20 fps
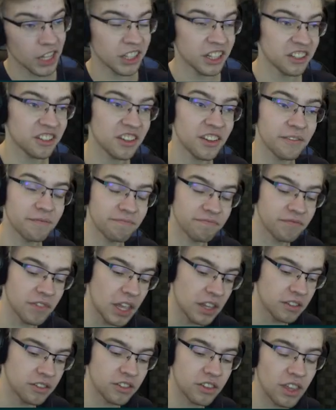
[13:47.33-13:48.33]
Unless it,
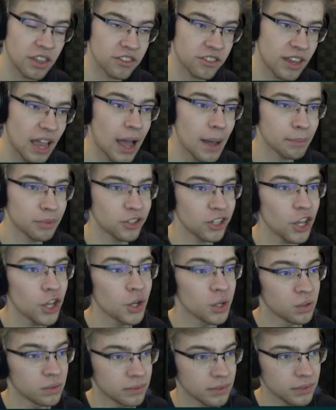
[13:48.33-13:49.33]
it stops
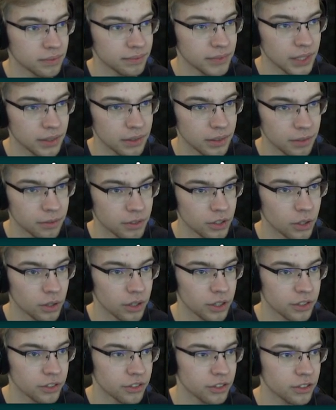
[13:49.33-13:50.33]
you, of
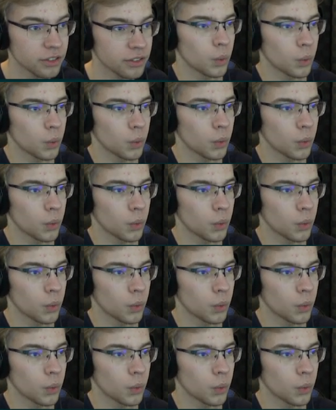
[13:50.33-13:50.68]
course.